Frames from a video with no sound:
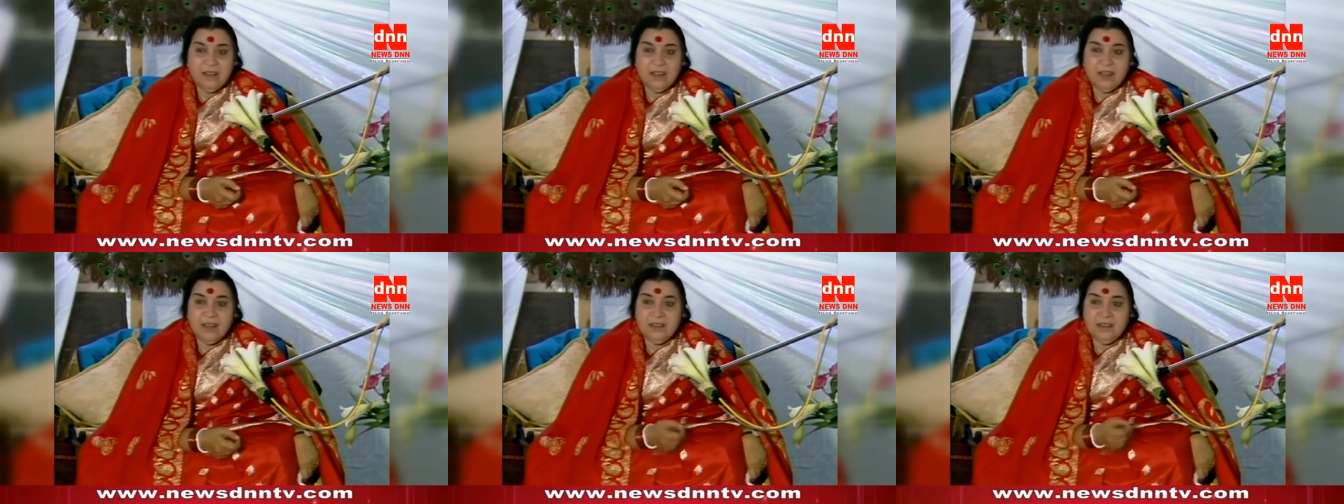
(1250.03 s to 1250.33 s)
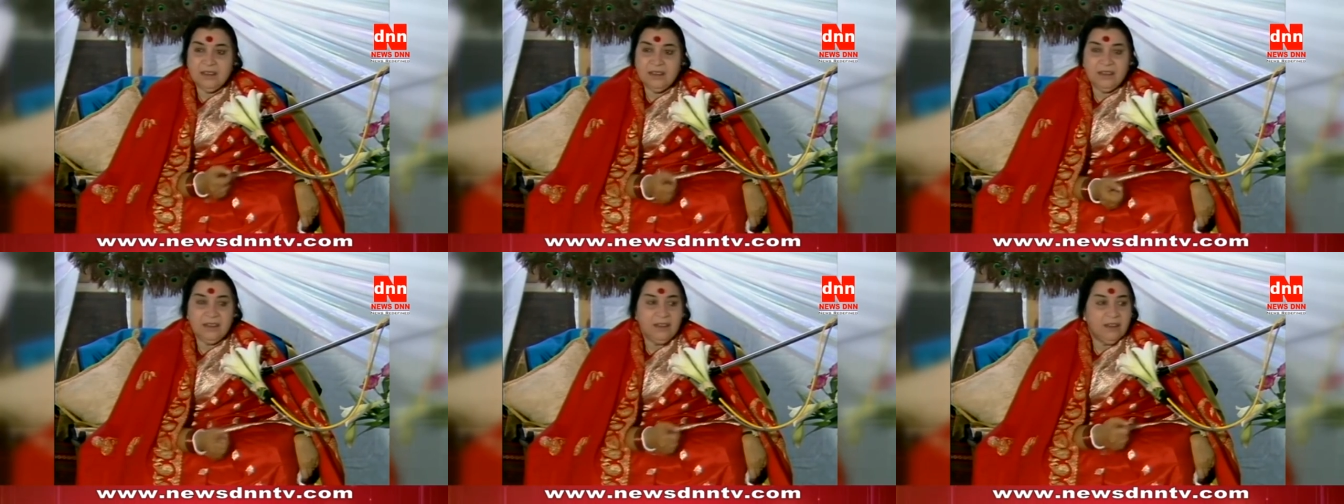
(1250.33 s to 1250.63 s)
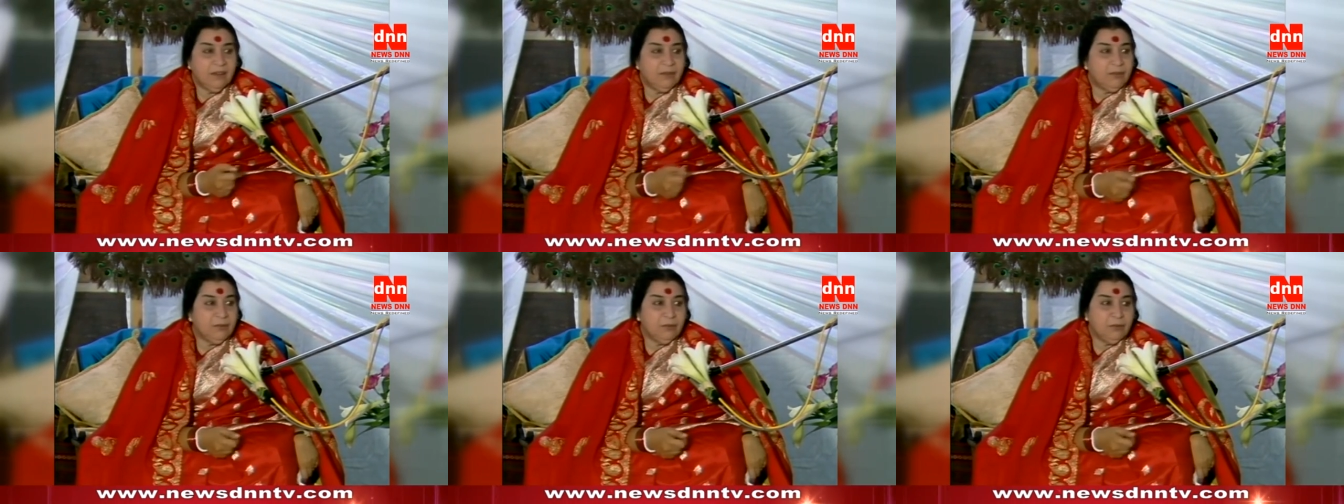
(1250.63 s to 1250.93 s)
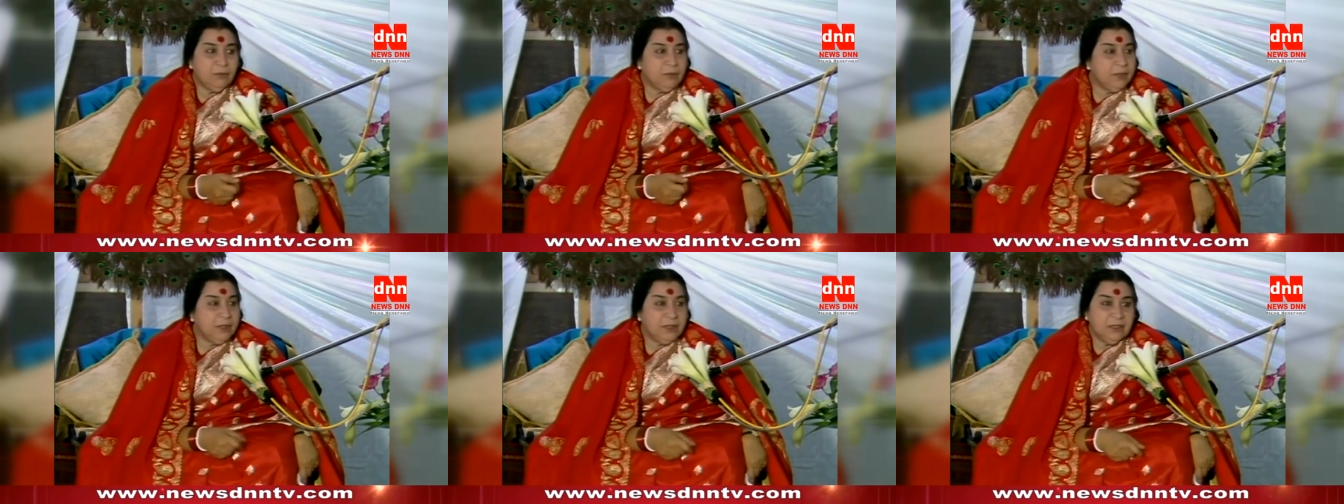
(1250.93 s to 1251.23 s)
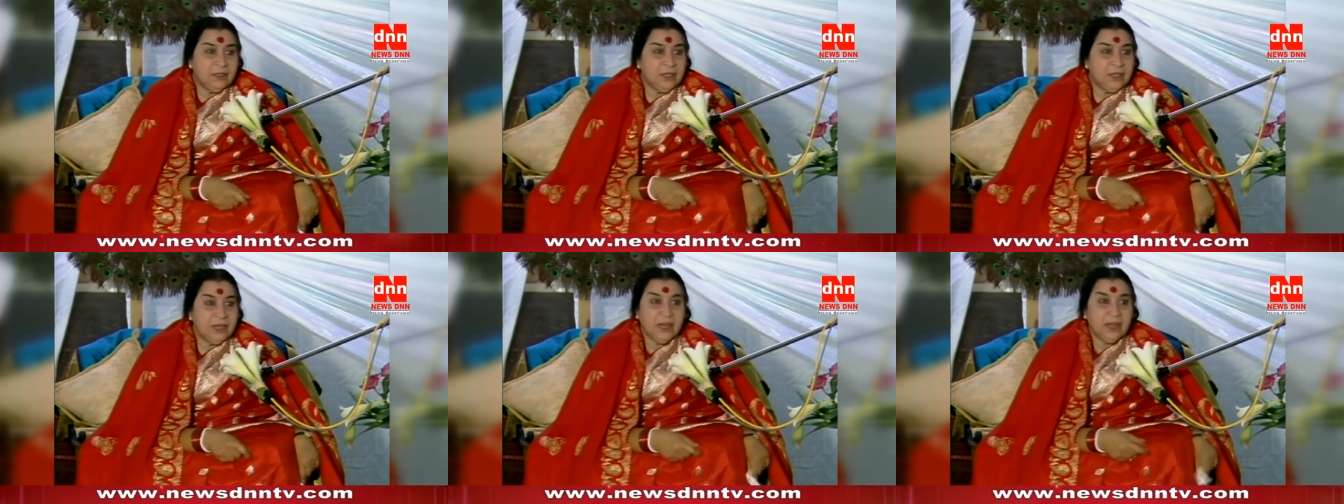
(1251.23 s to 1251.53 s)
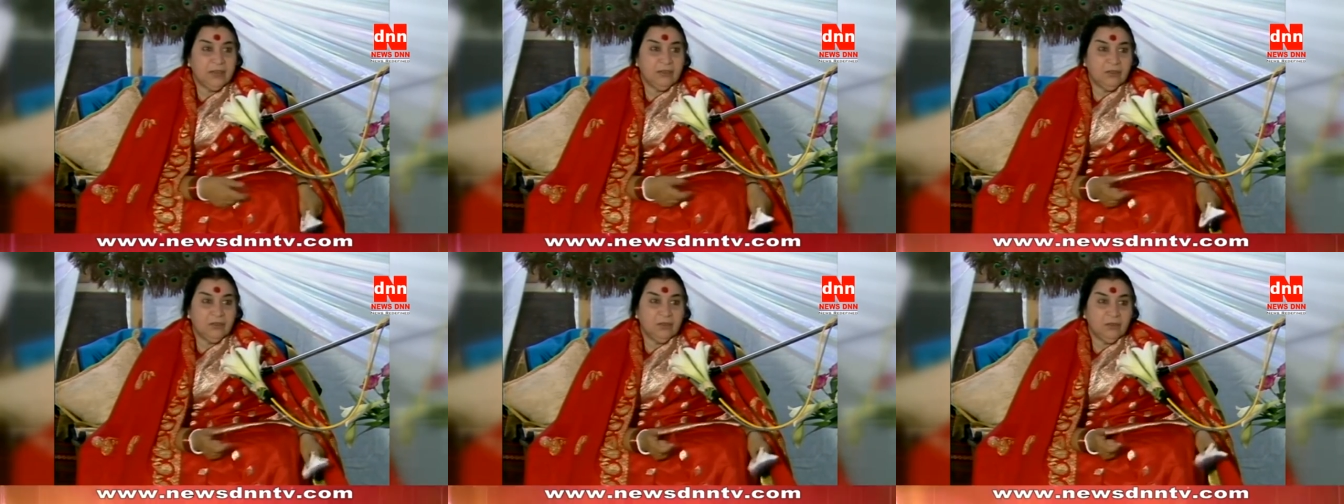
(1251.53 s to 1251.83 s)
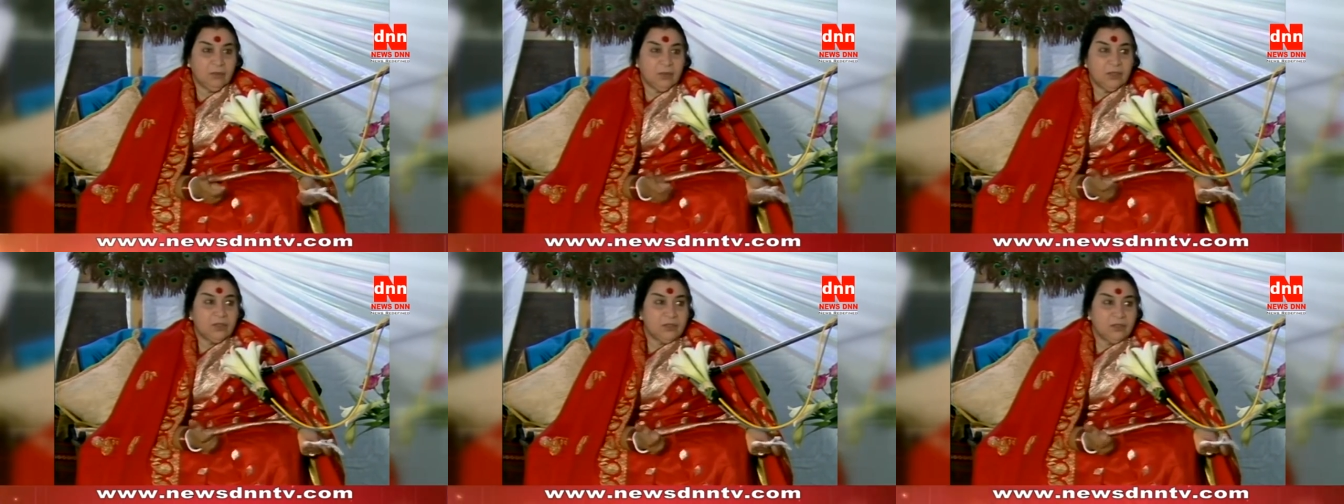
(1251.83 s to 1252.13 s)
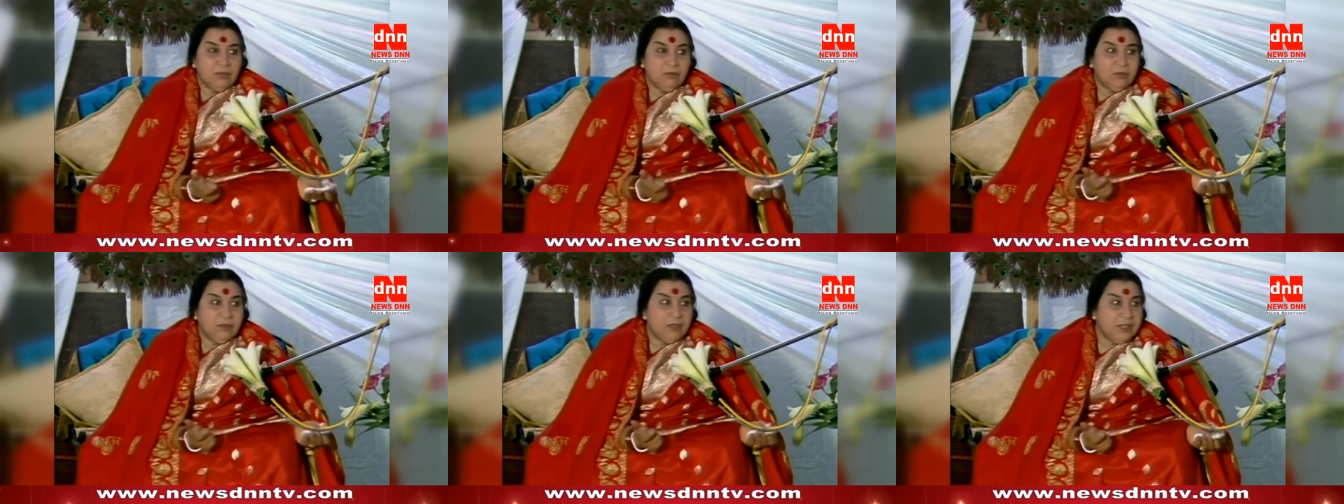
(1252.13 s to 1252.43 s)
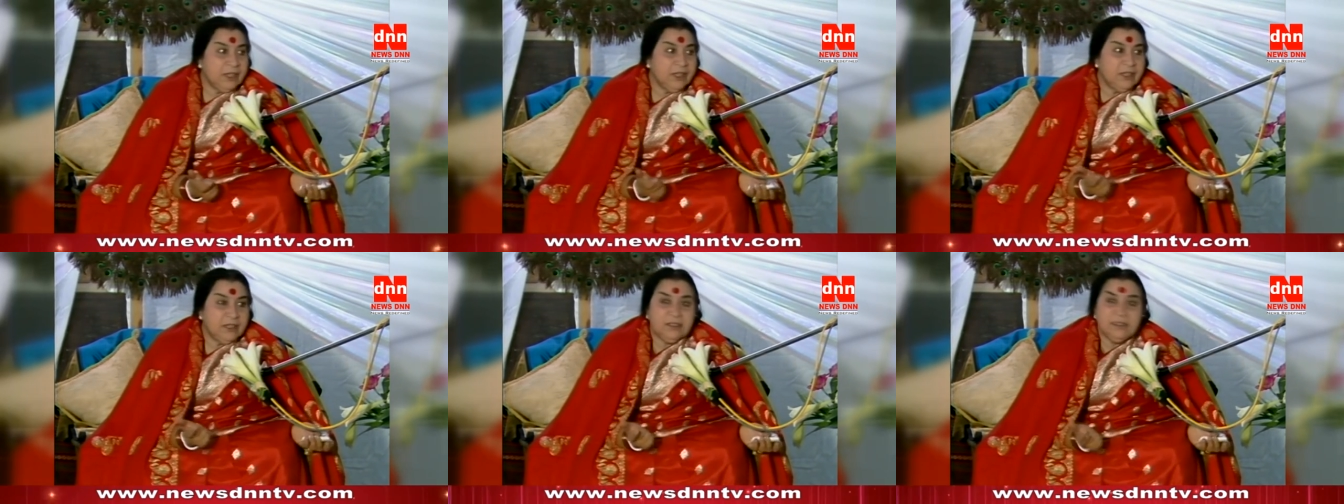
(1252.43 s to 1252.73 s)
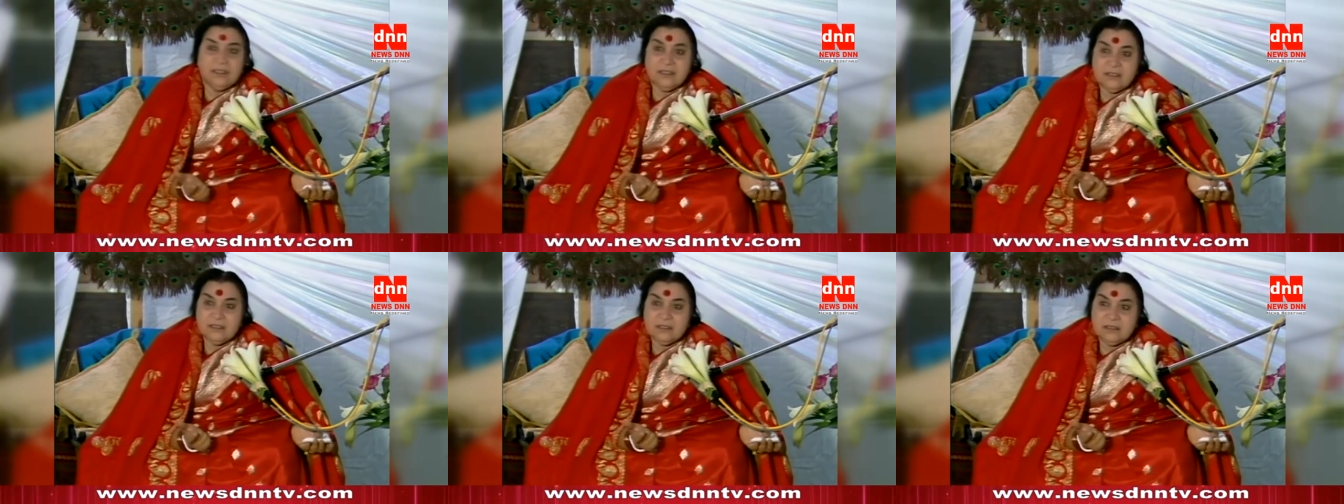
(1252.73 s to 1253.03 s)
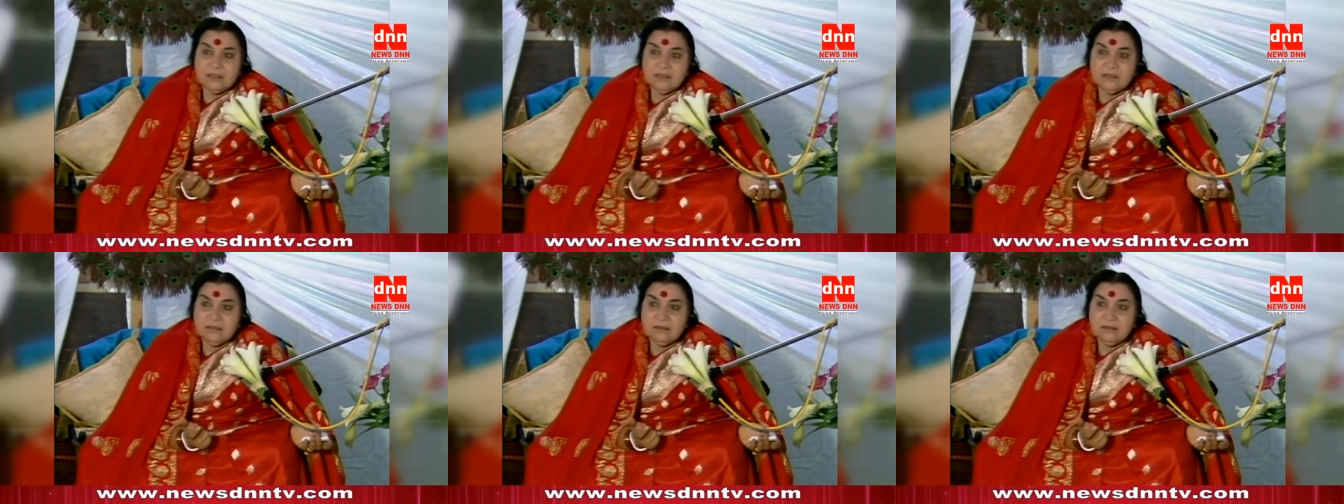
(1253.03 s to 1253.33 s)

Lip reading: and a little of a woman, then I don't know what sort of a thing it is.